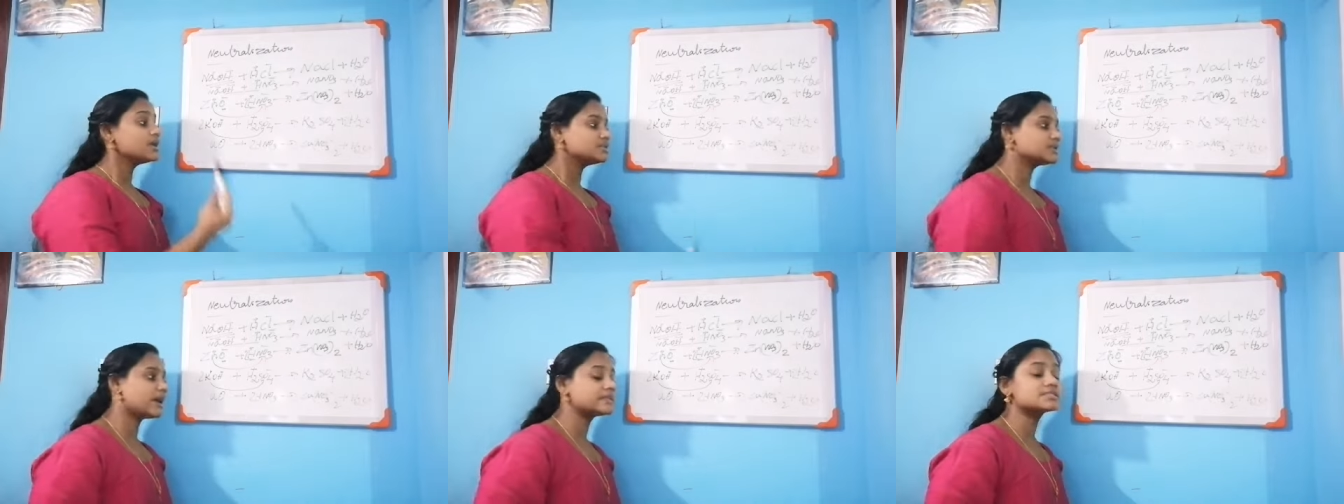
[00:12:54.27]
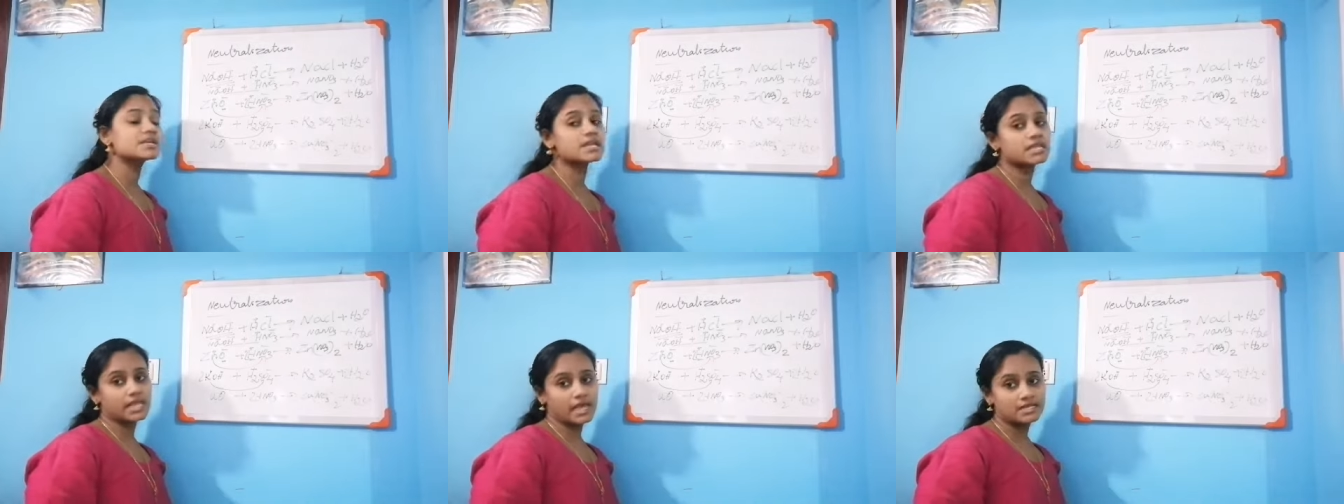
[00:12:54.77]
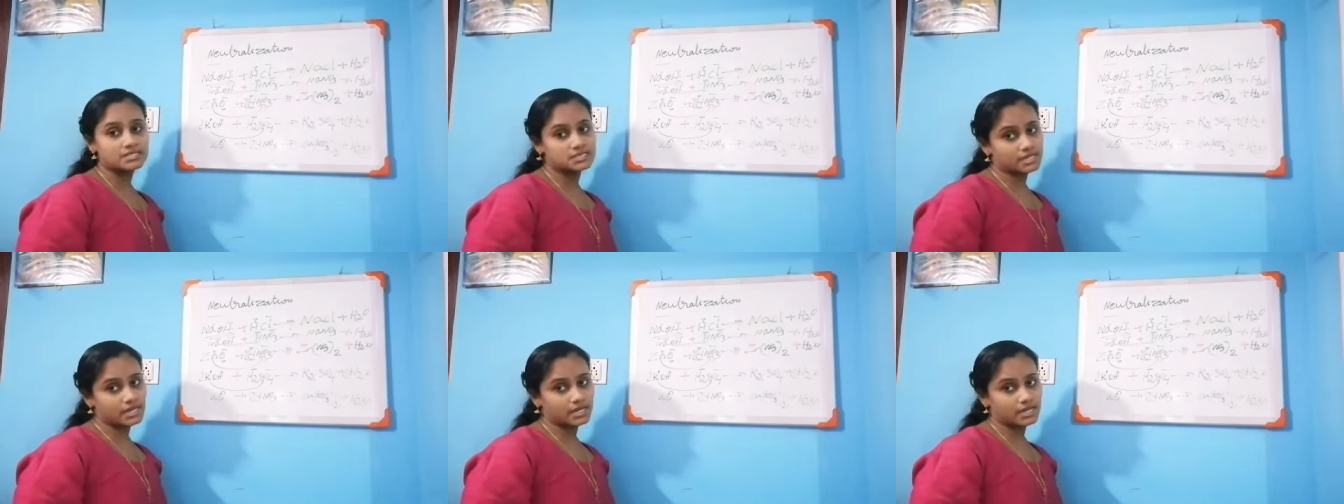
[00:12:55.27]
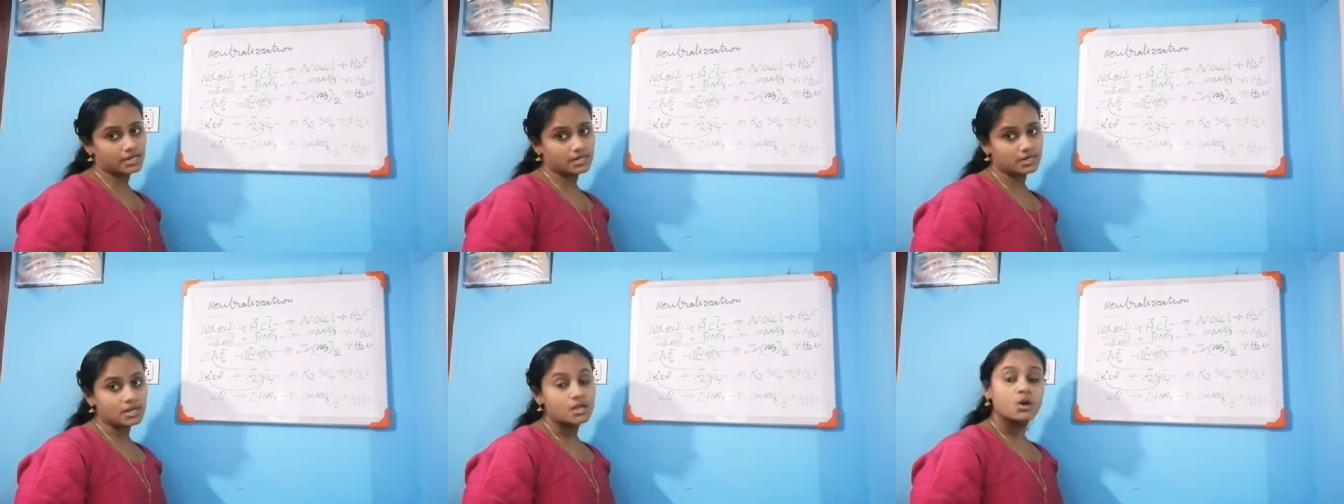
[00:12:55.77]
nitric
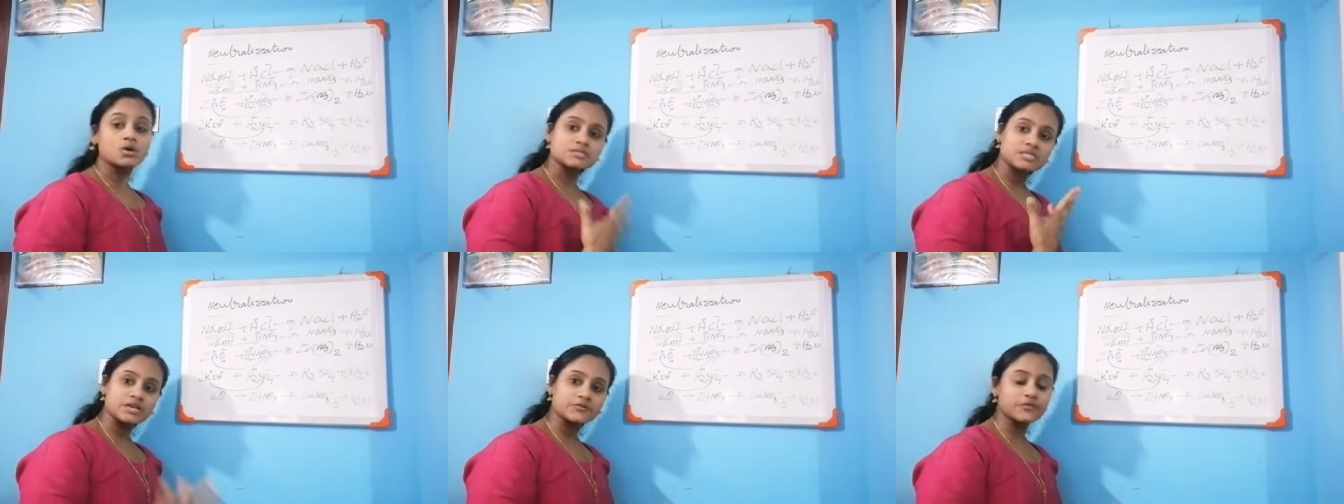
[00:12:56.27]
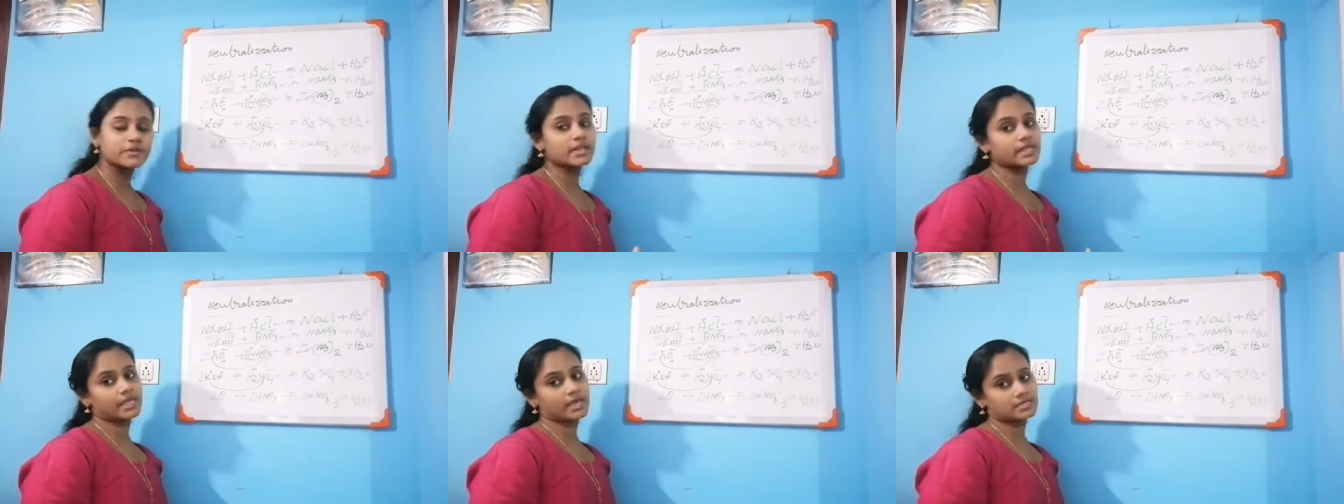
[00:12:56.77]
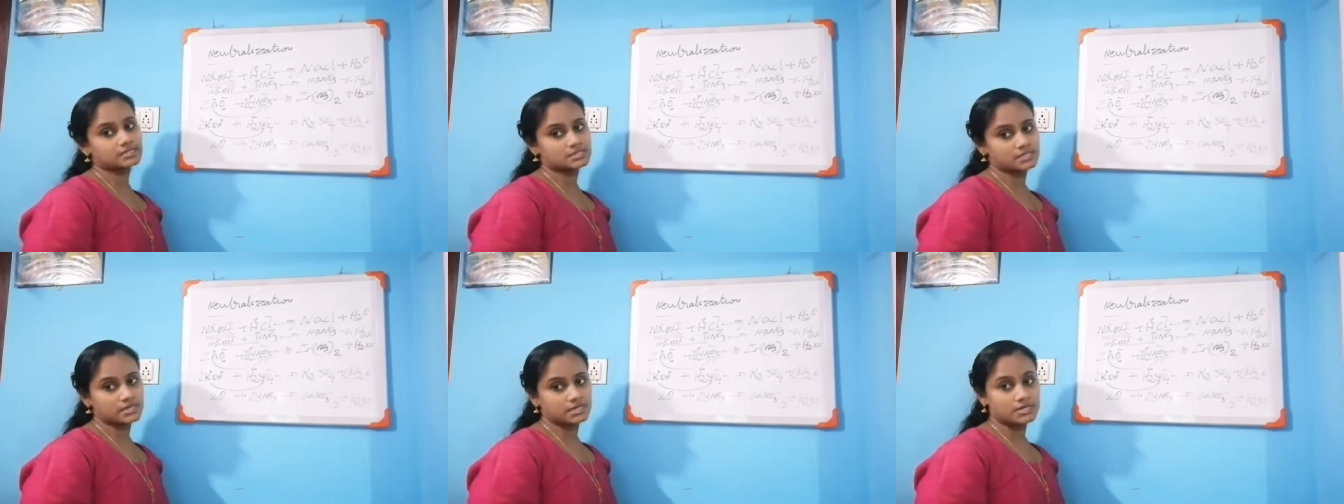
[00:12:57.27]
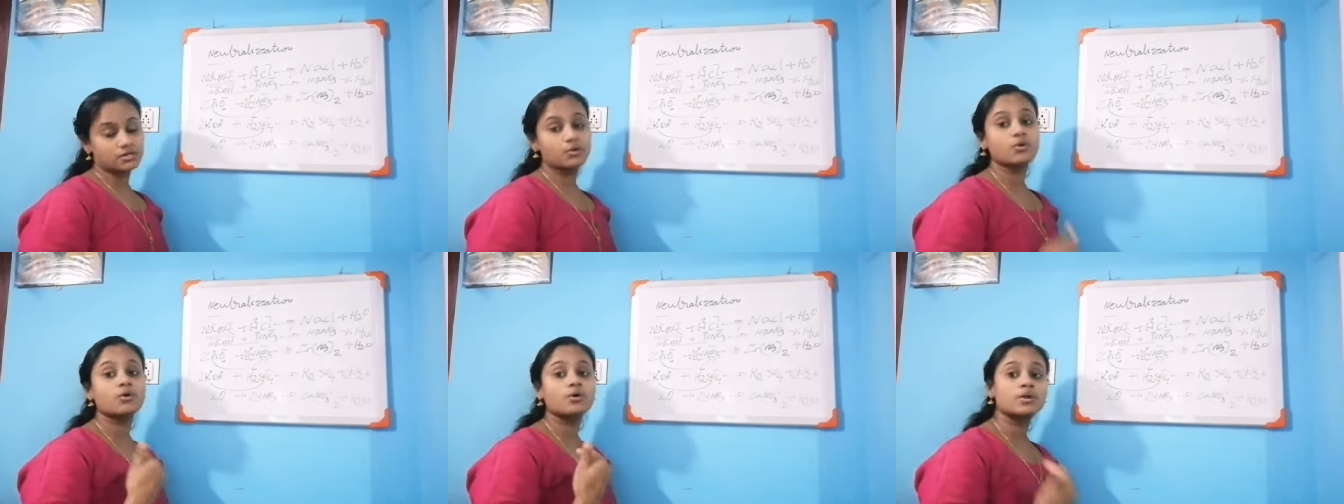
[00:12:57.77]
acid or sulfuric acid
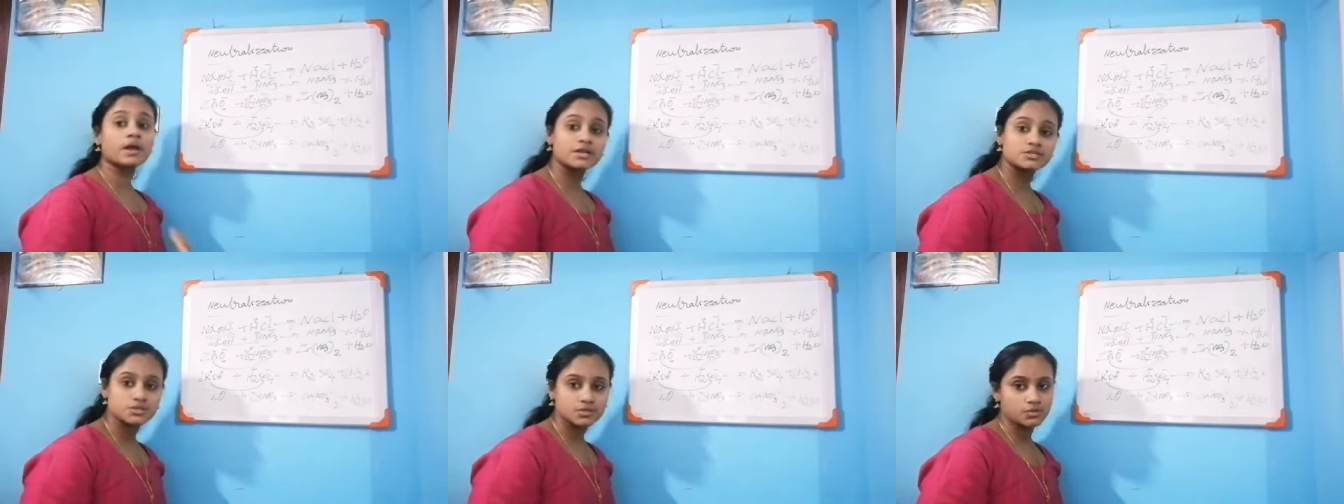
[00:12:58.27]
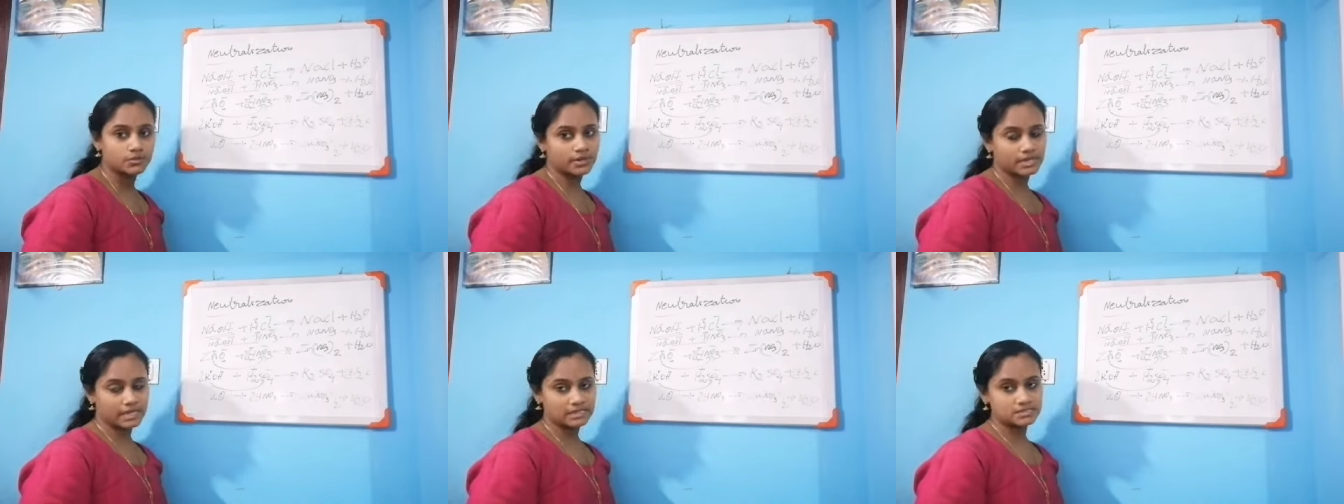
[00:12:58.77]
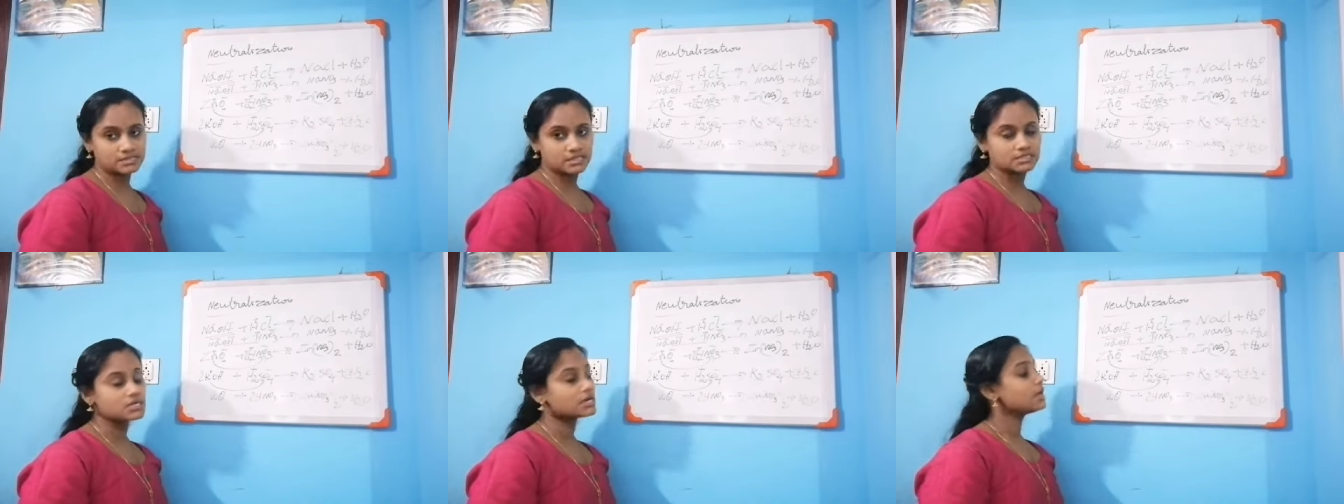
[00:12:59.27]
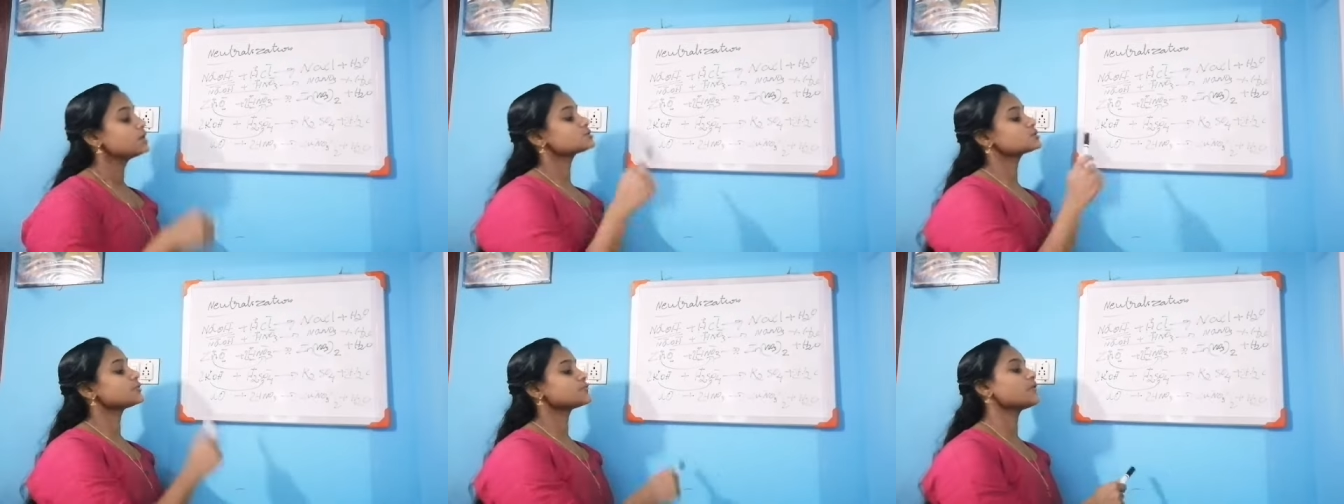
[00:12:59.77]
or hydrochloric acid
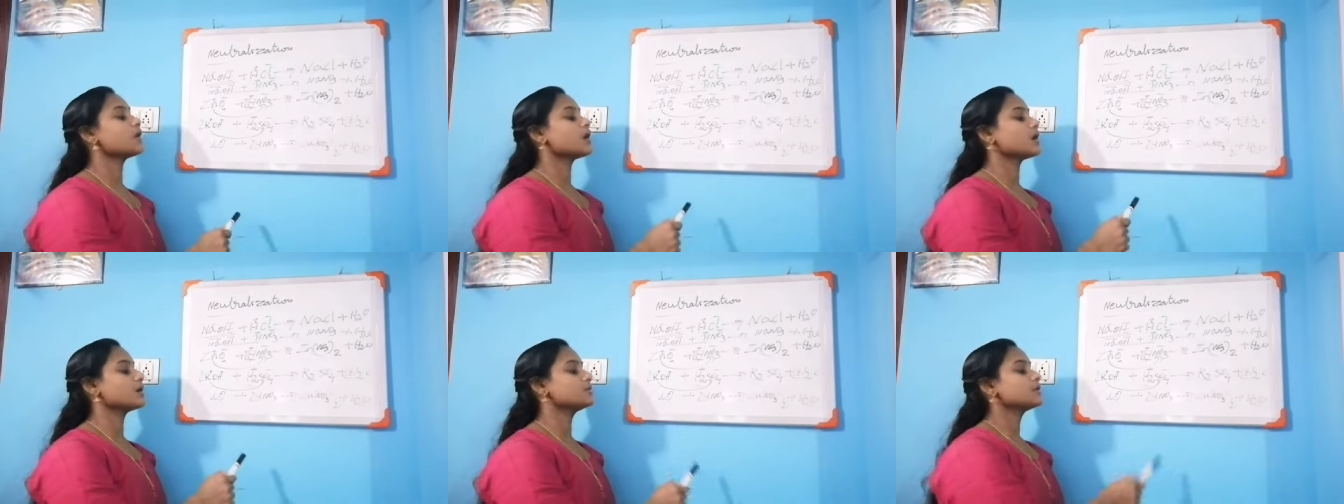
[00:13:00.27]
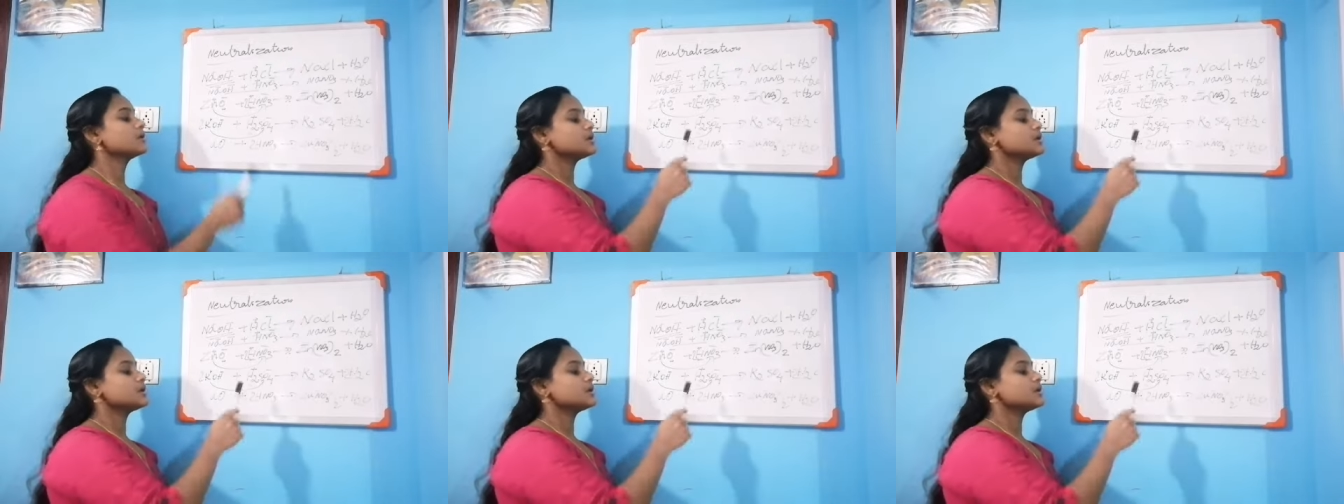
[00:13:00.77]
to form.